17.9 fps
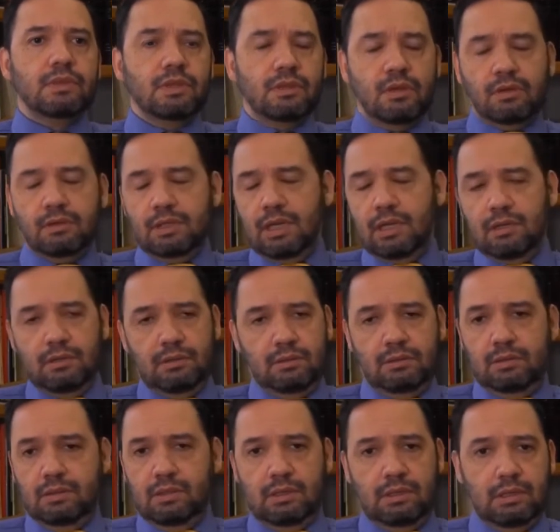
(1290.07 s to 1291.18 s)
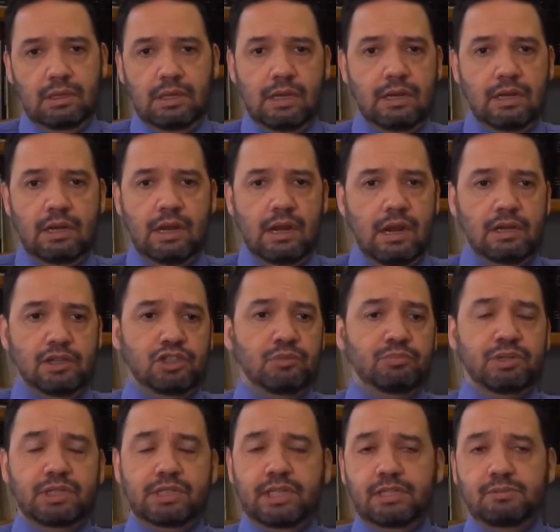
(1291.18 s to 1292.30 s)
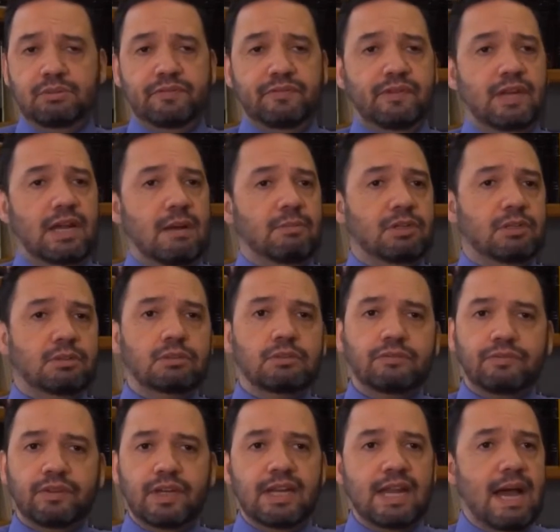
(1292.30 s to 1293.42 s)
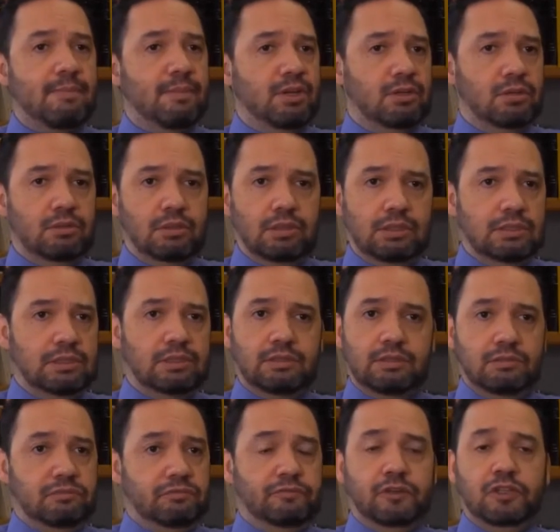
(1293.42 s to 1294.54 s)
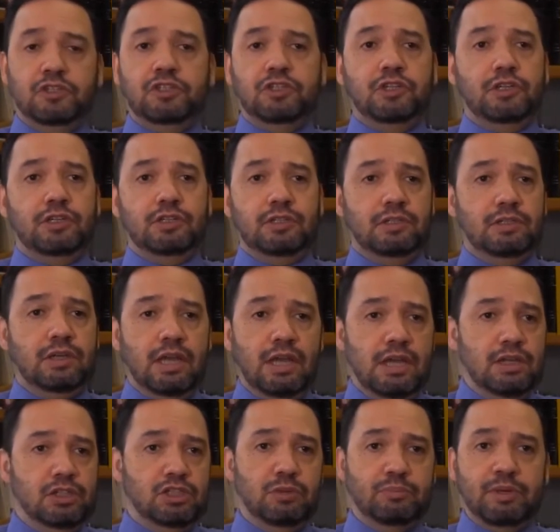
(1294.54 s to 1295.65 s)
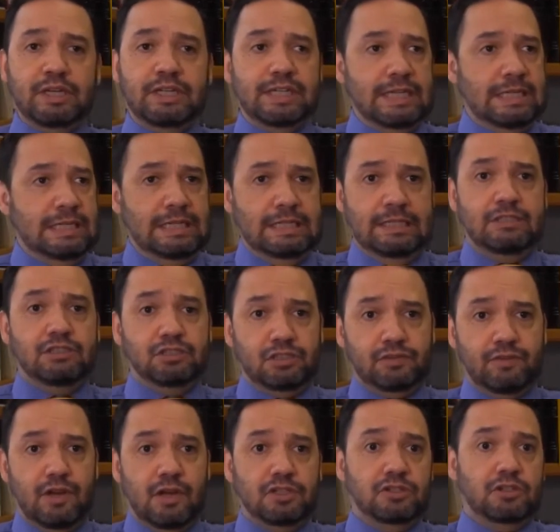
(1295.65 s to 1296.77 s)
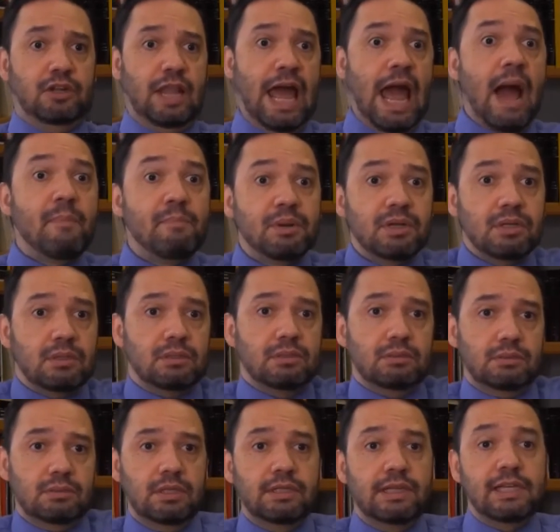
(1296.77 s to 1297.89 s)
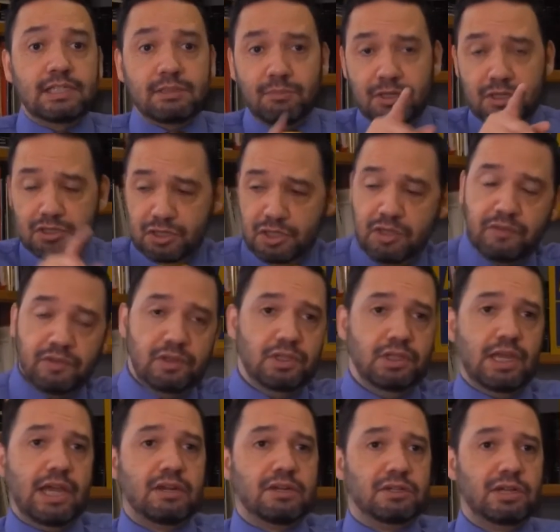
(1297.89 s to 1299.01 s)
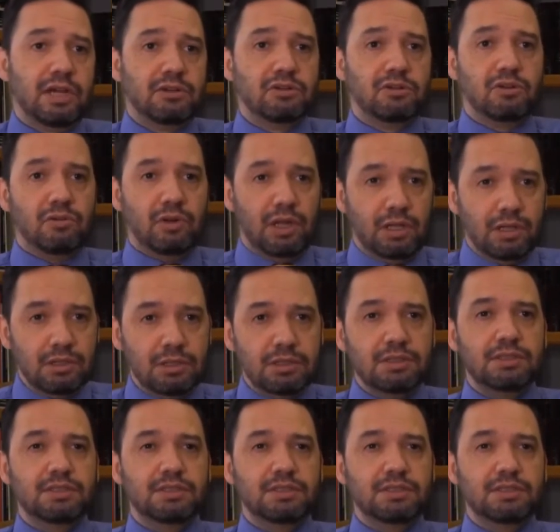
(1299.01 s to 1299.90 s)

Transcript: No, really. And our superintendent's been phenomenal, phenomenal. Yeah. Just first year superintendent, this just falls in our lap. Yeah. That's something she interviewed, like for Doctor Norrell.